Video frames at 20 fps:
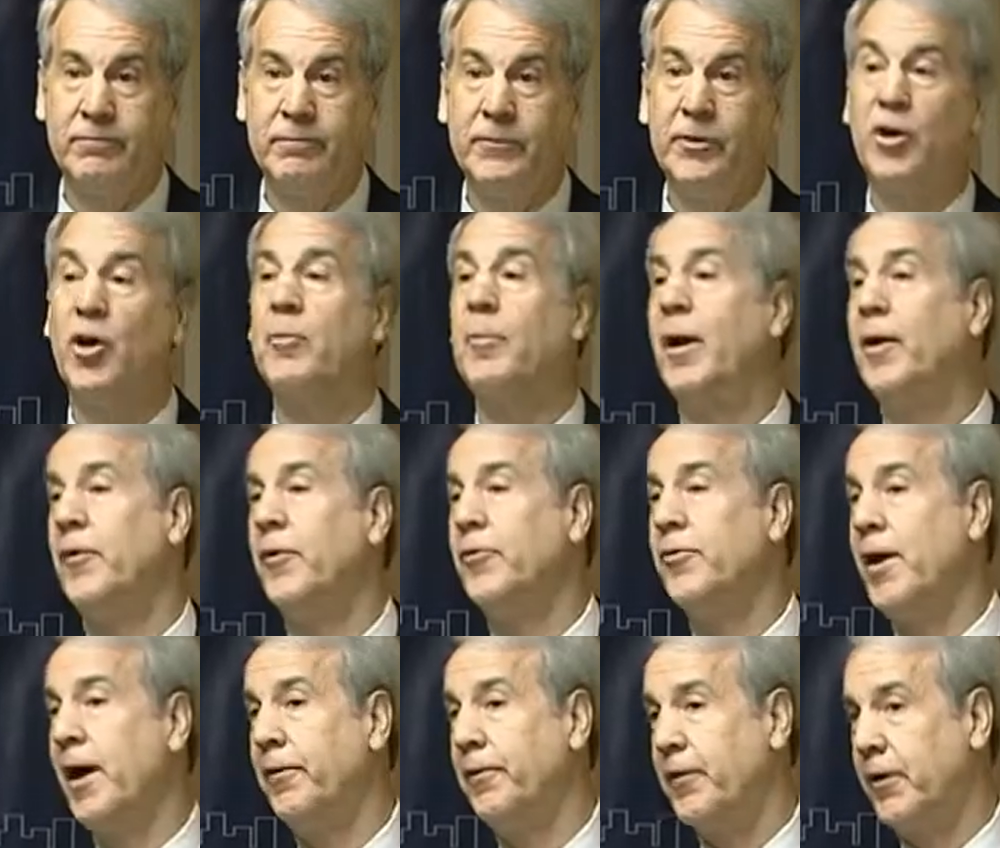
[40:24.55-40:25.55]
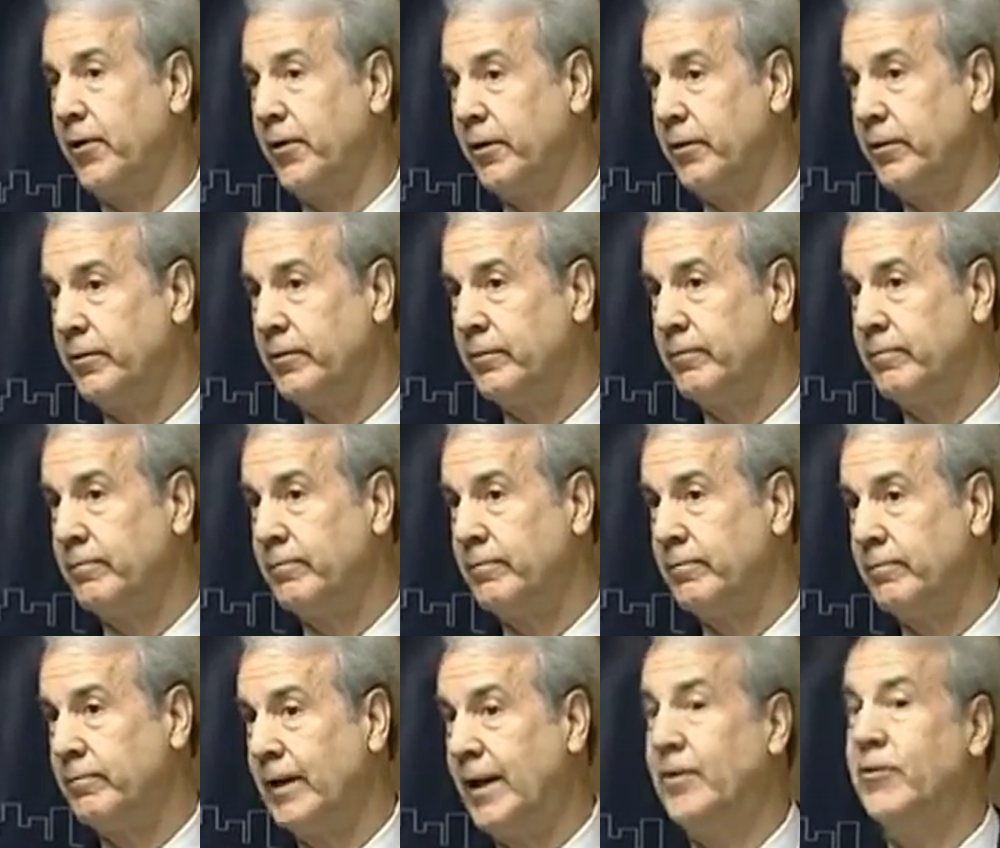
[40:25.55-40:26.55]
Your mother's not there.
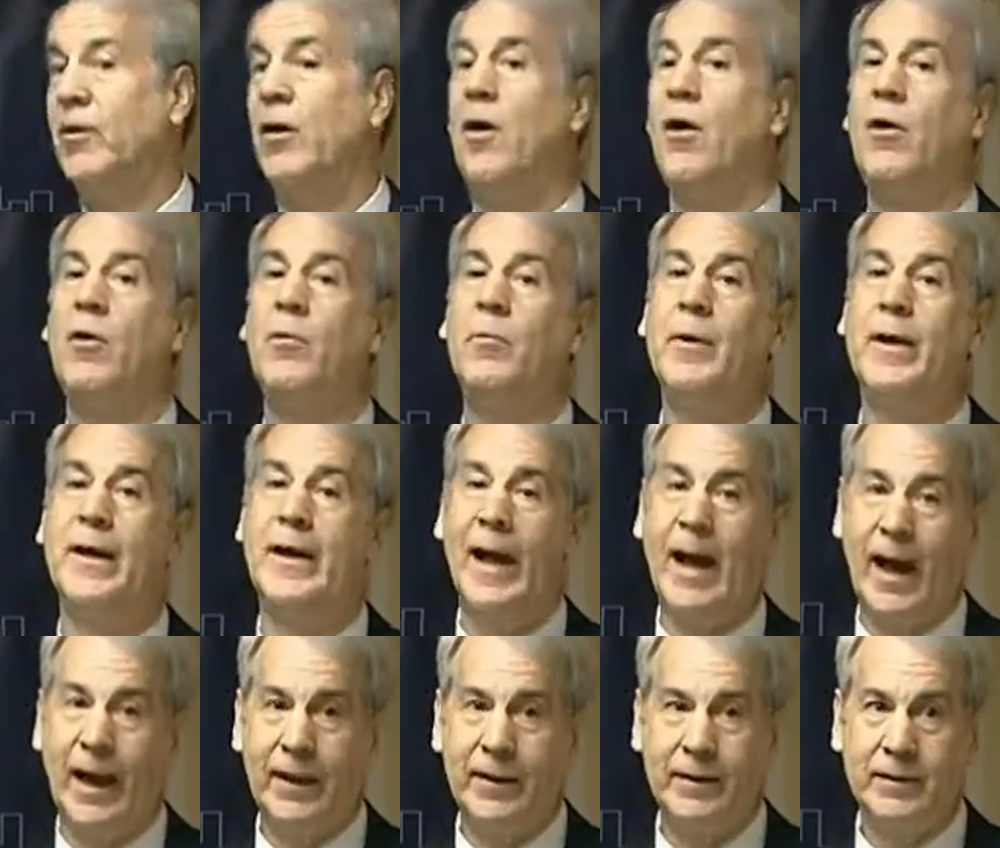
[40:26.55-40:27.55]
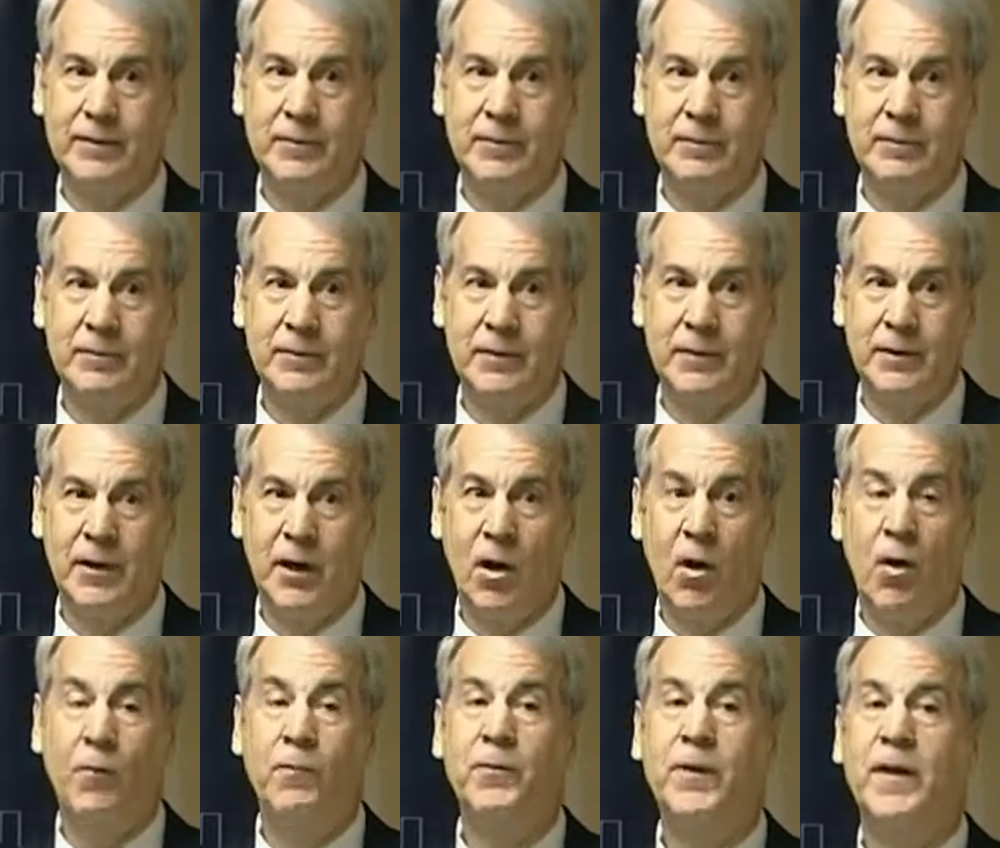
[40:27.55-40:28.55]
It's all we got.
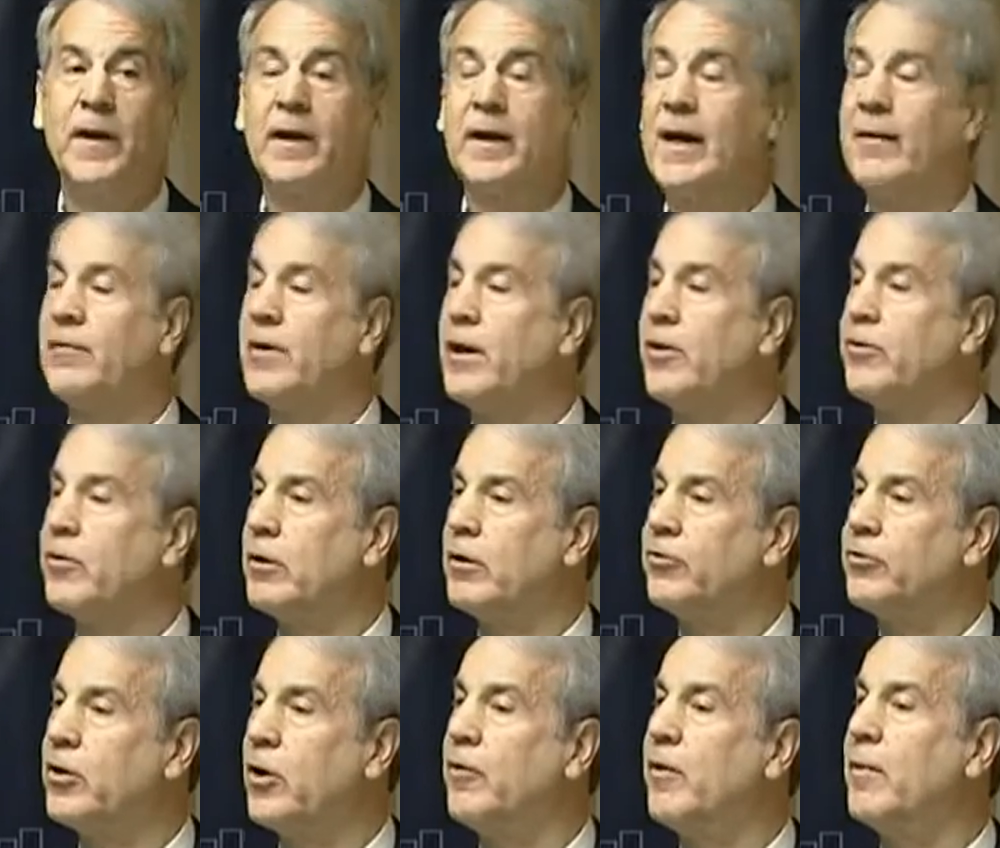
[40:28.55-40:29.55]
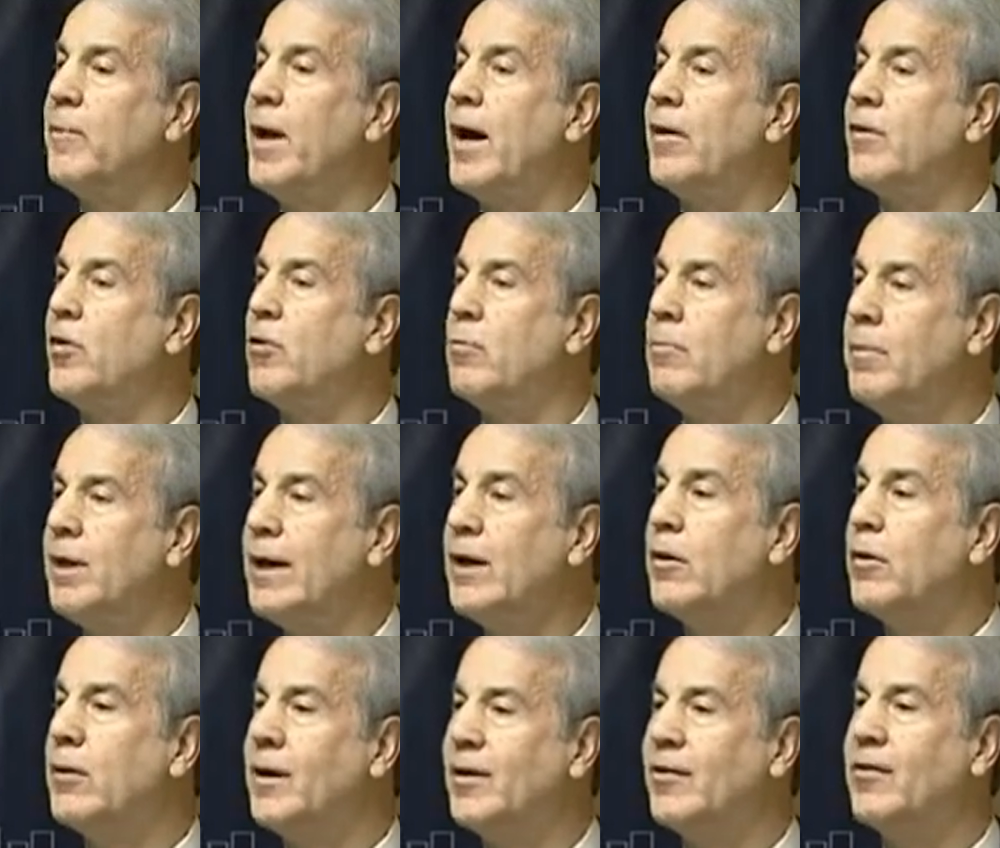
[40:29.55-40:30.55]
Hopefully the cover letter is going to show them how you meet
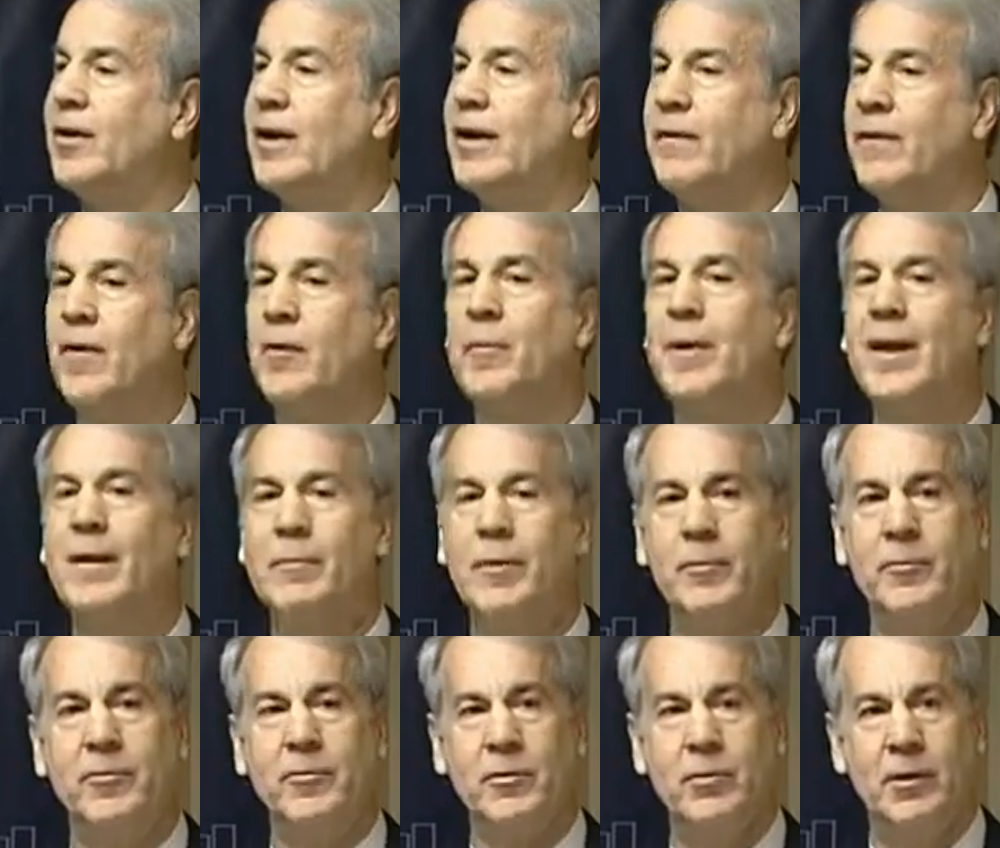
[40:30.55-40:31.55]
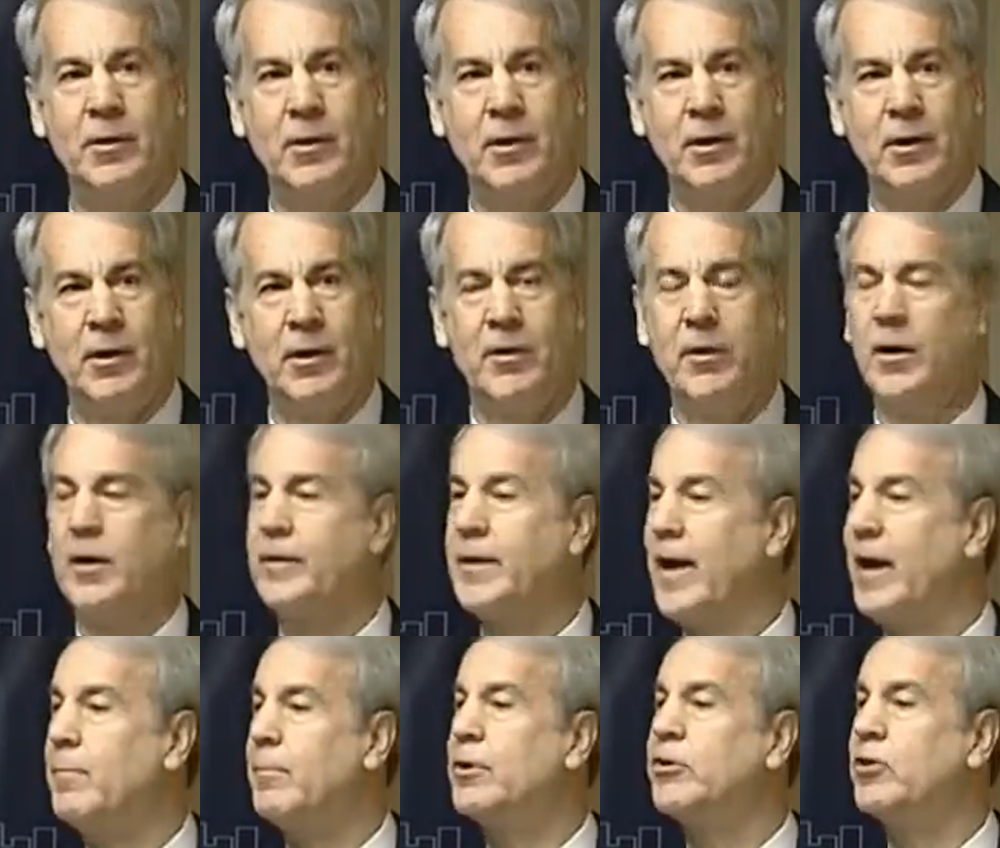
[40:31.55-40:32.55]
or exceed their minimums. You're going to tell
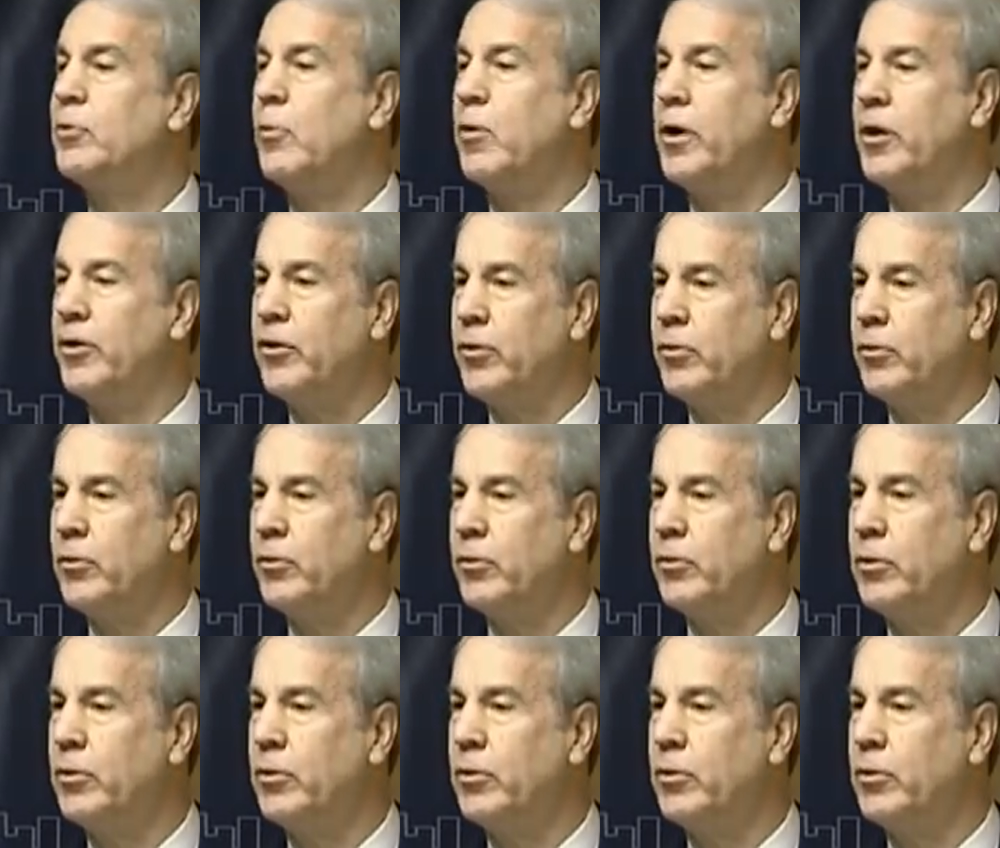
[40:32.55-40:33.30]
them what you want to do,